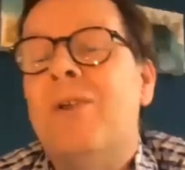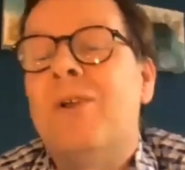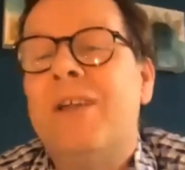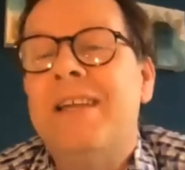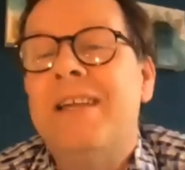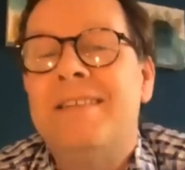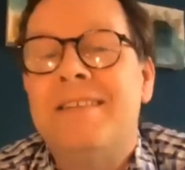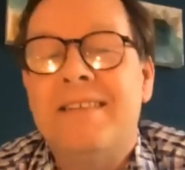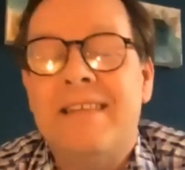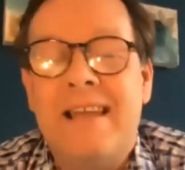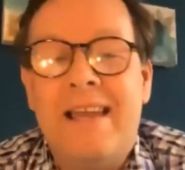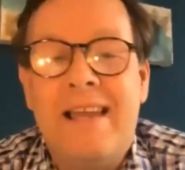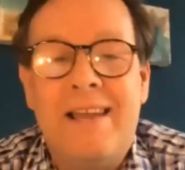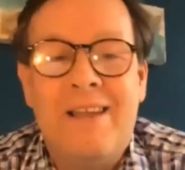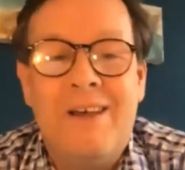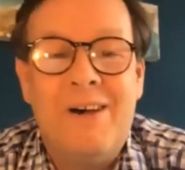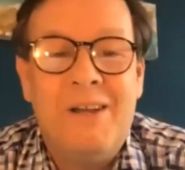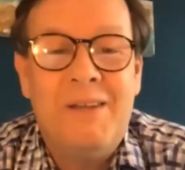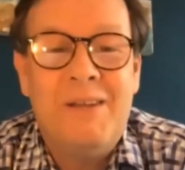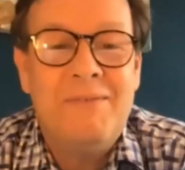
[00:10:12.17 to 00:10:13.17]
into their
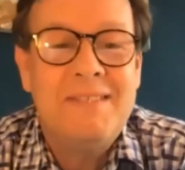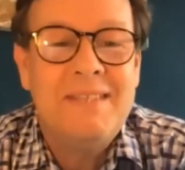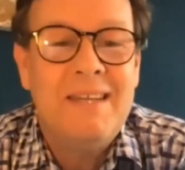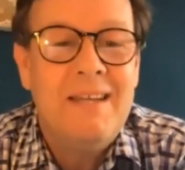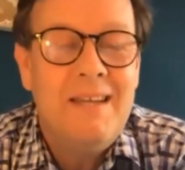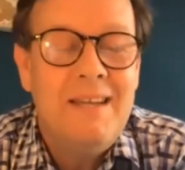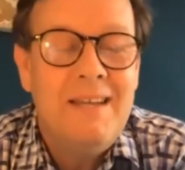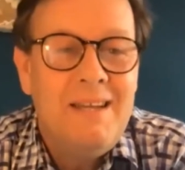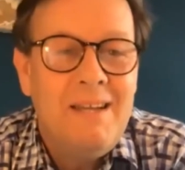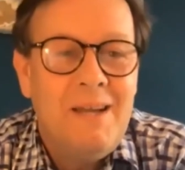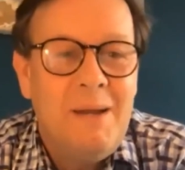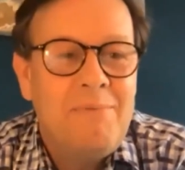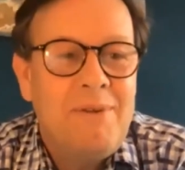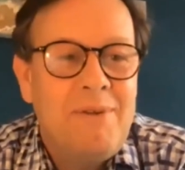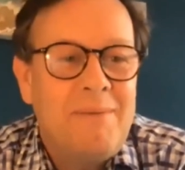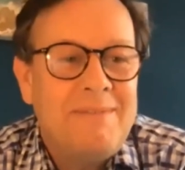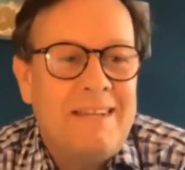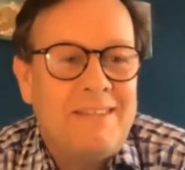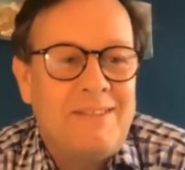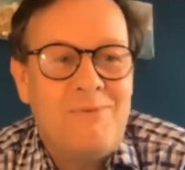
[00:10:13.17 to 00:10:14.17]
lives. And
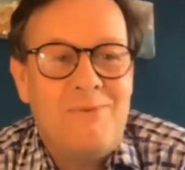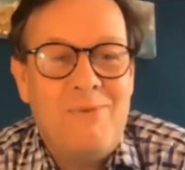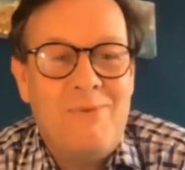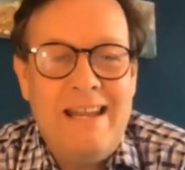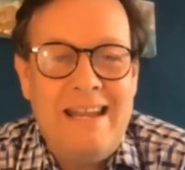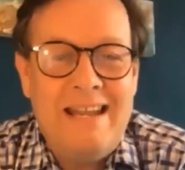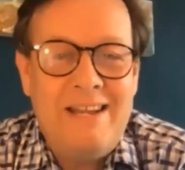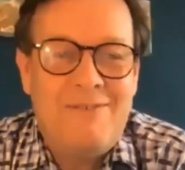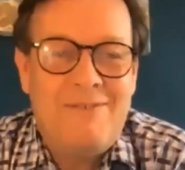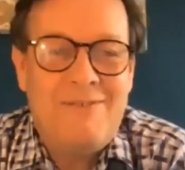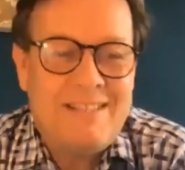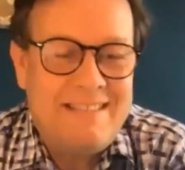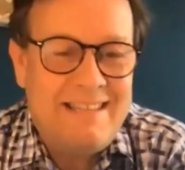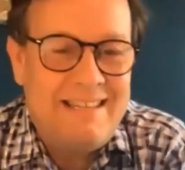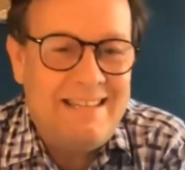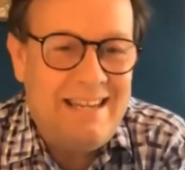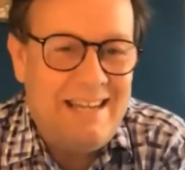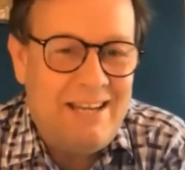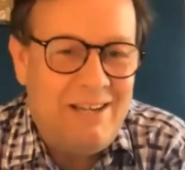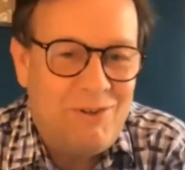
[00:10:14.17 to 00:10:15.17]
perhaps that's a really
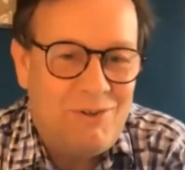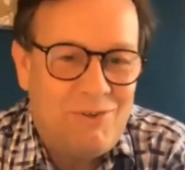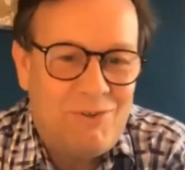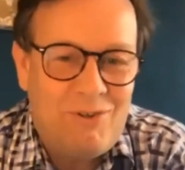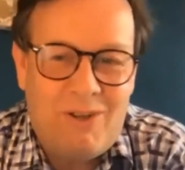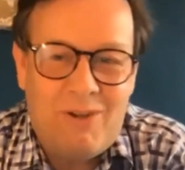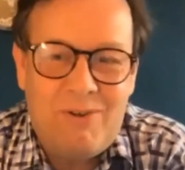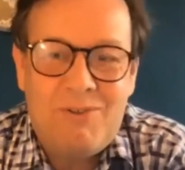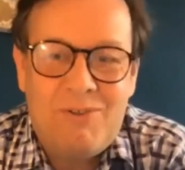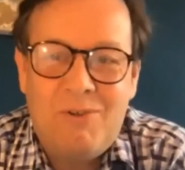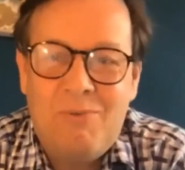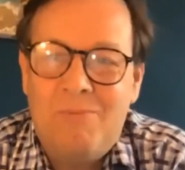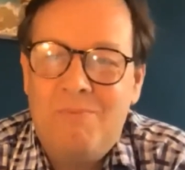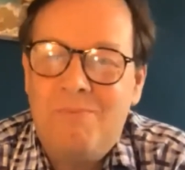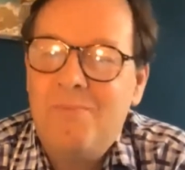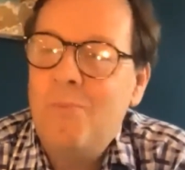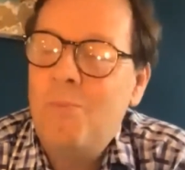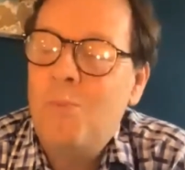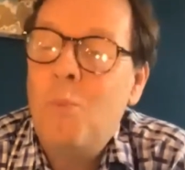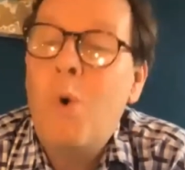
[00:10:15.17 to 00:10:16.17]
interesting intro to
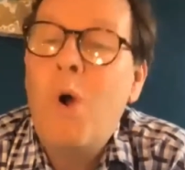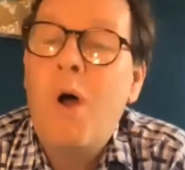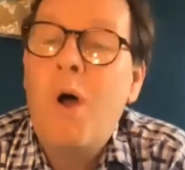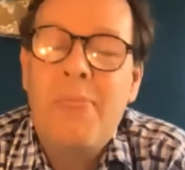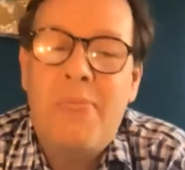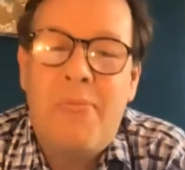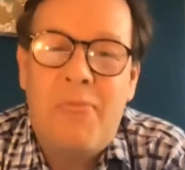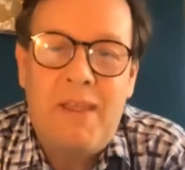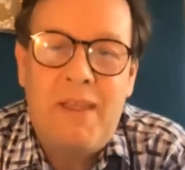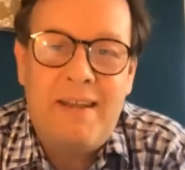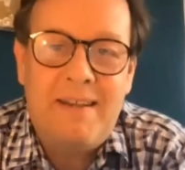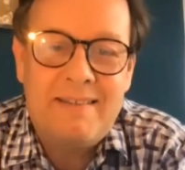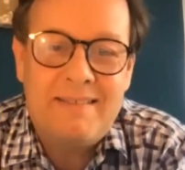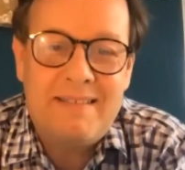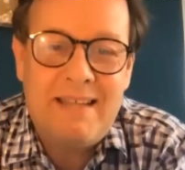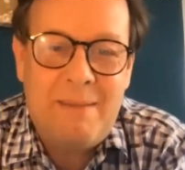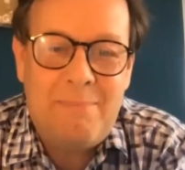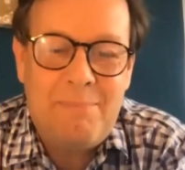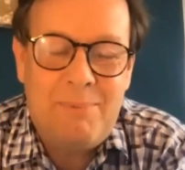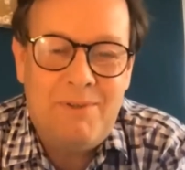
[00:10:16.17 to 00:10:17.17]
one thing that's
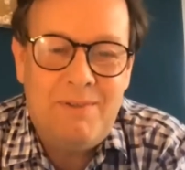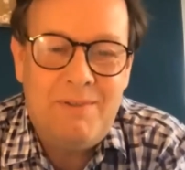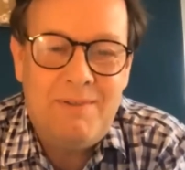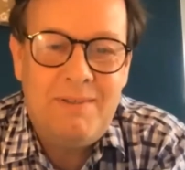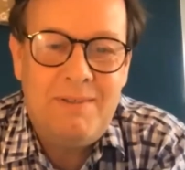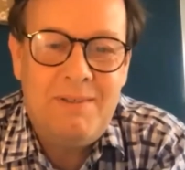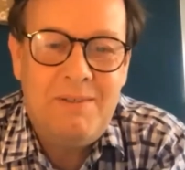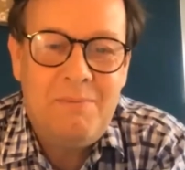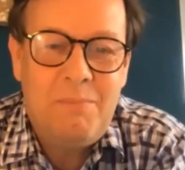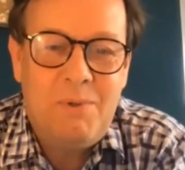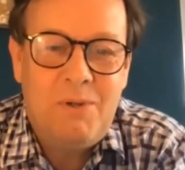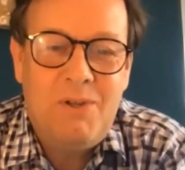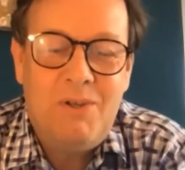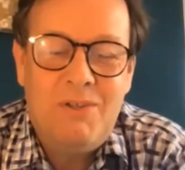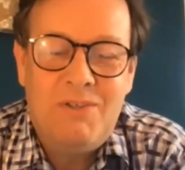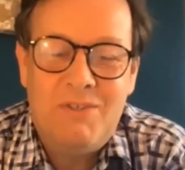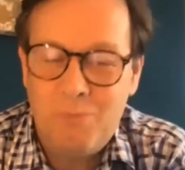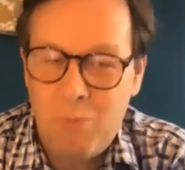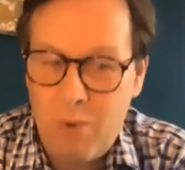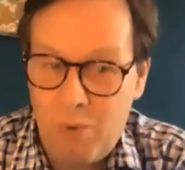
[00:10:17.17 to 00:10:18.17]
happened
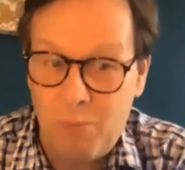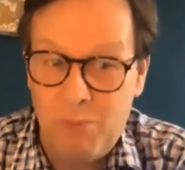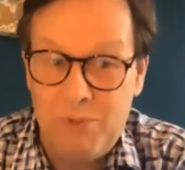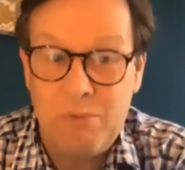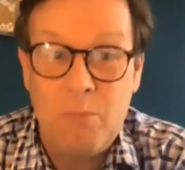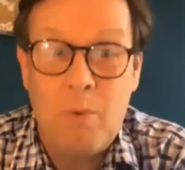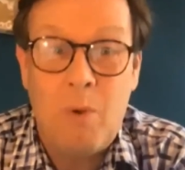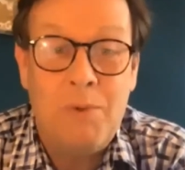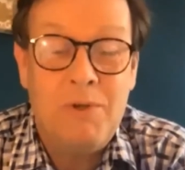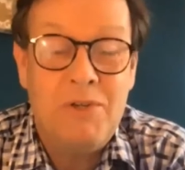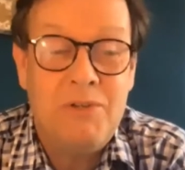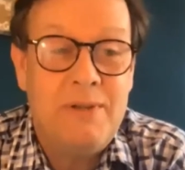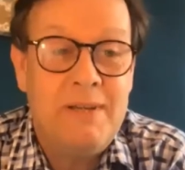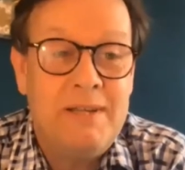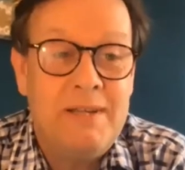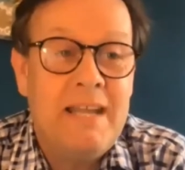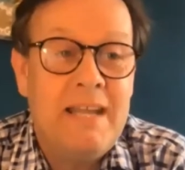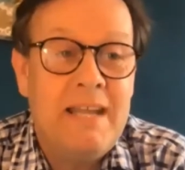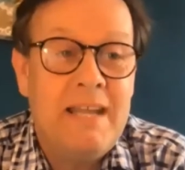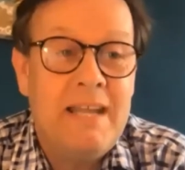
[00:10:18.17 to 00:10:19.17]
because of what we're doing
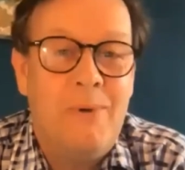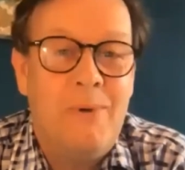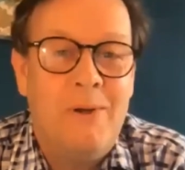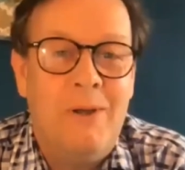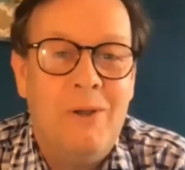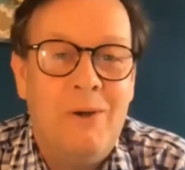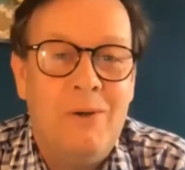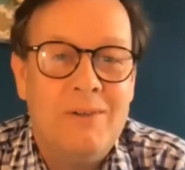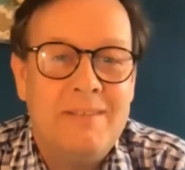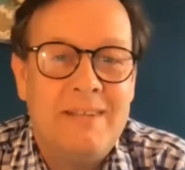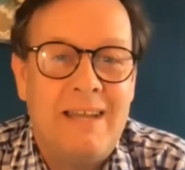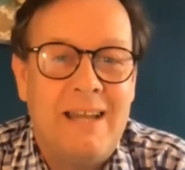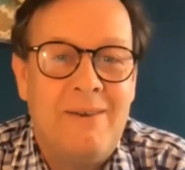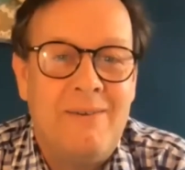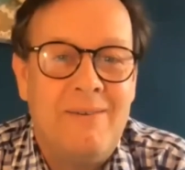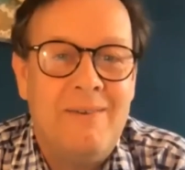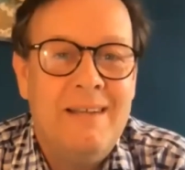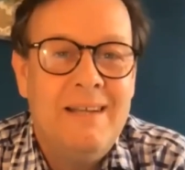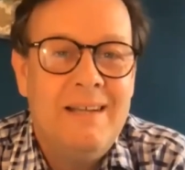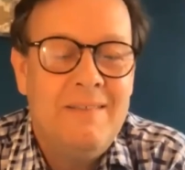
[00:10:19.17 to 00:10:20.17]
now and lockdown.
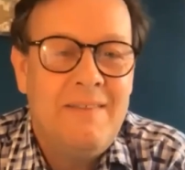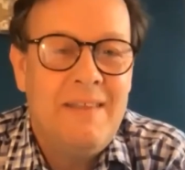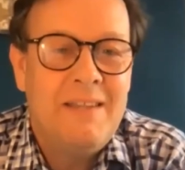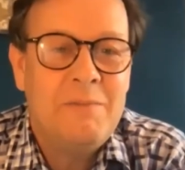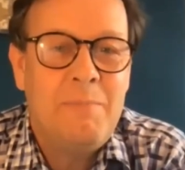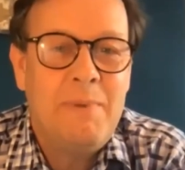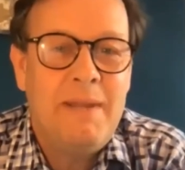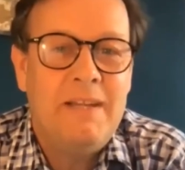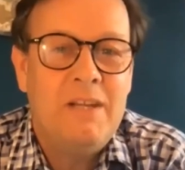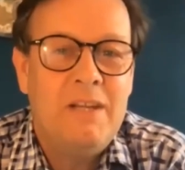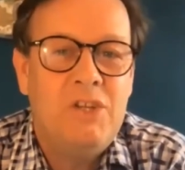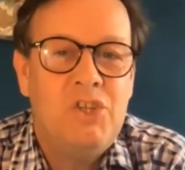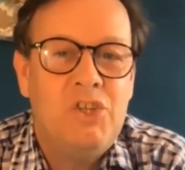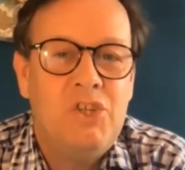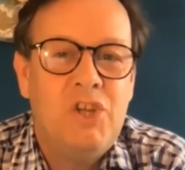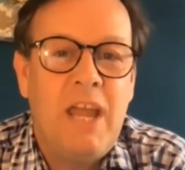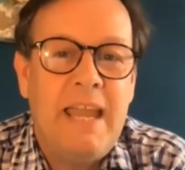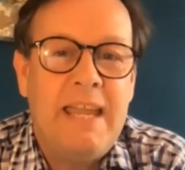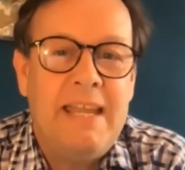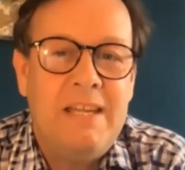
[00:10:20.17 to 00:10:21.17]
There's been a
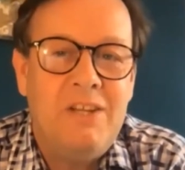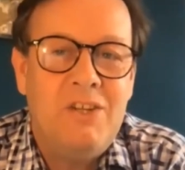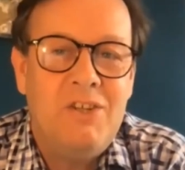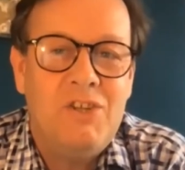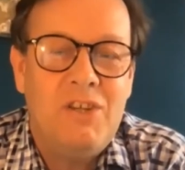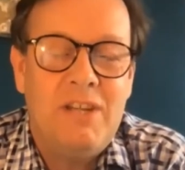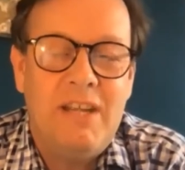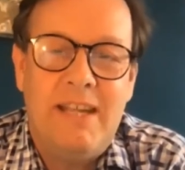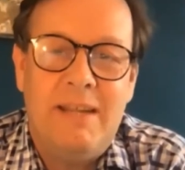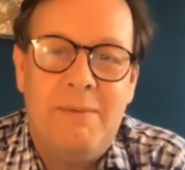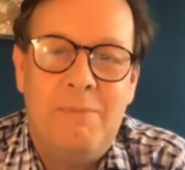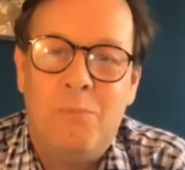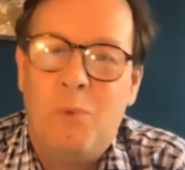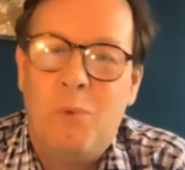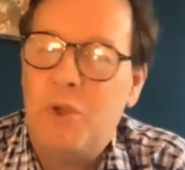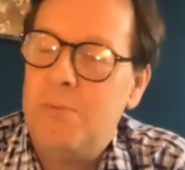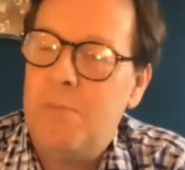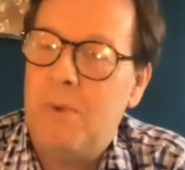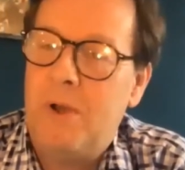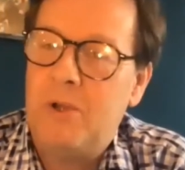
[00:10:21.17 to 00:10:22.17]
change in what
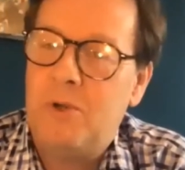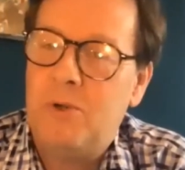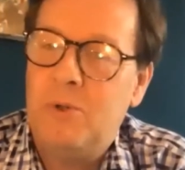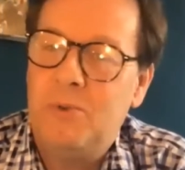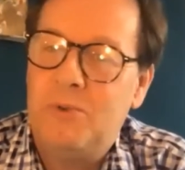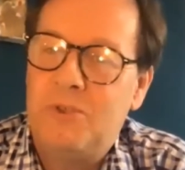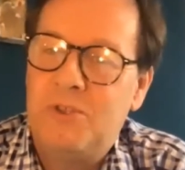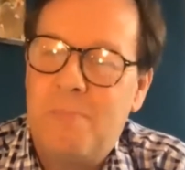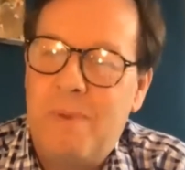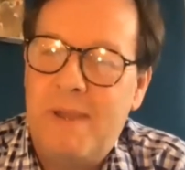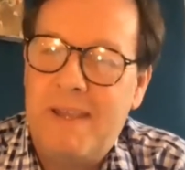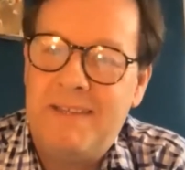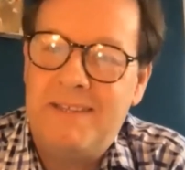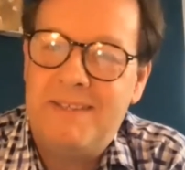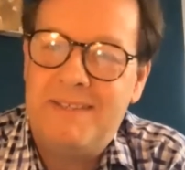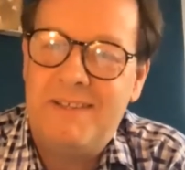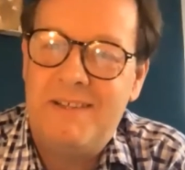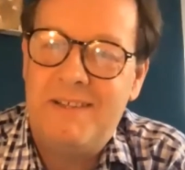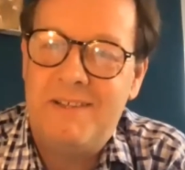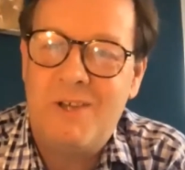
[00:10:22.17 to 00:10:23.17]
you might call space
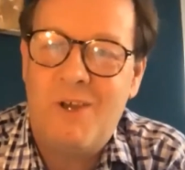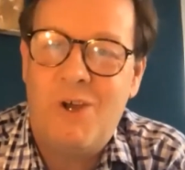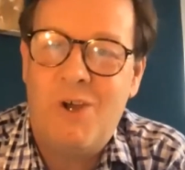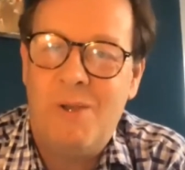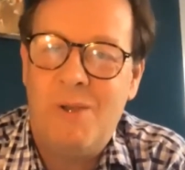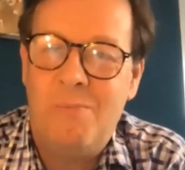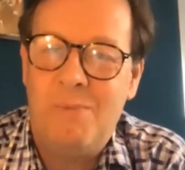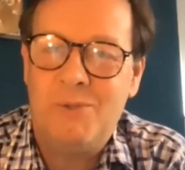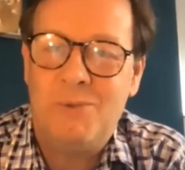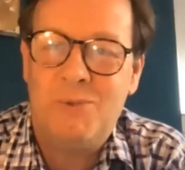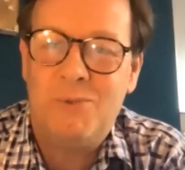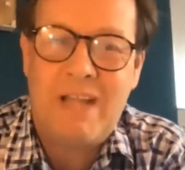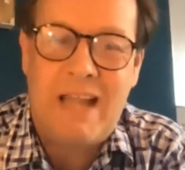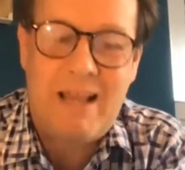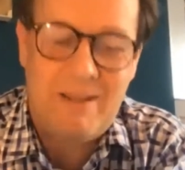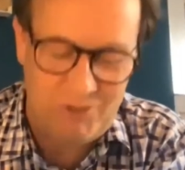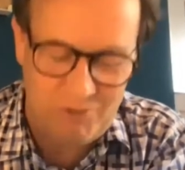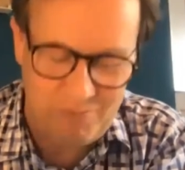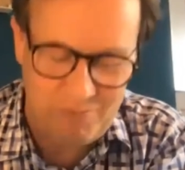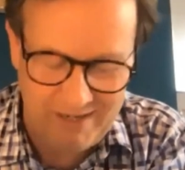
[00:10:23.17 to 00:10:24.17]
and time. It all
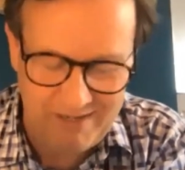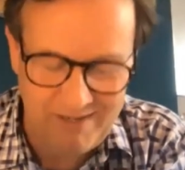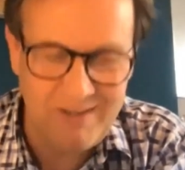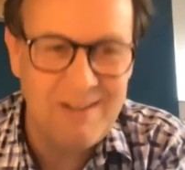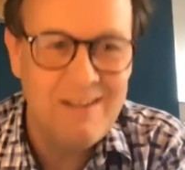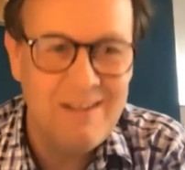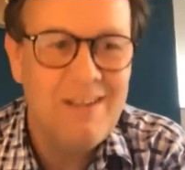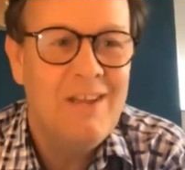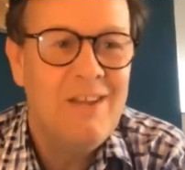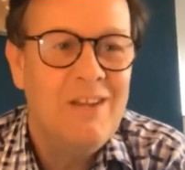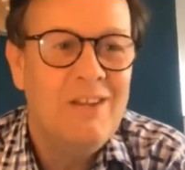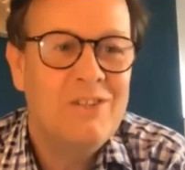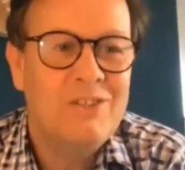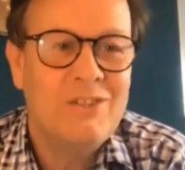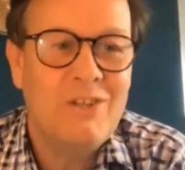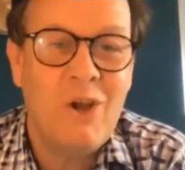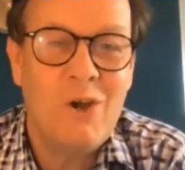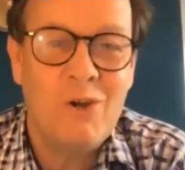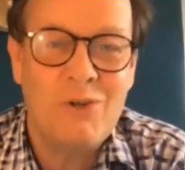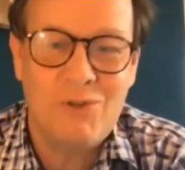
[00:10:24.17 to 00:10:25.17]
sounds a bit
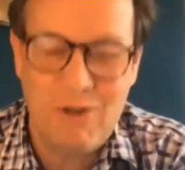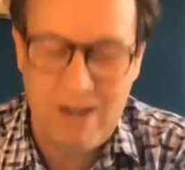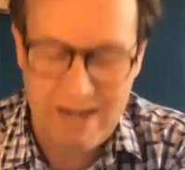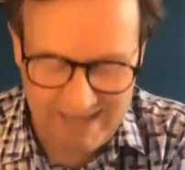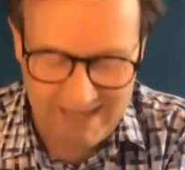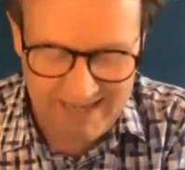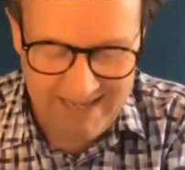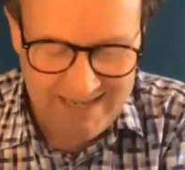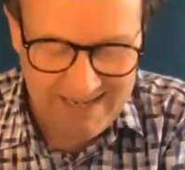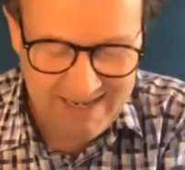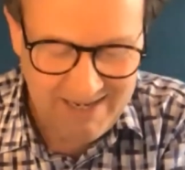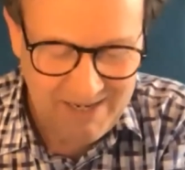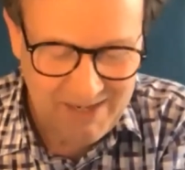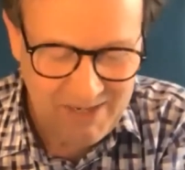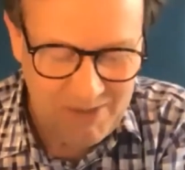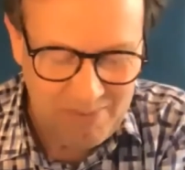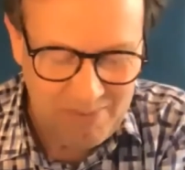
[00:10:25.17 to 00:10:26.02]
Star Trek-y, but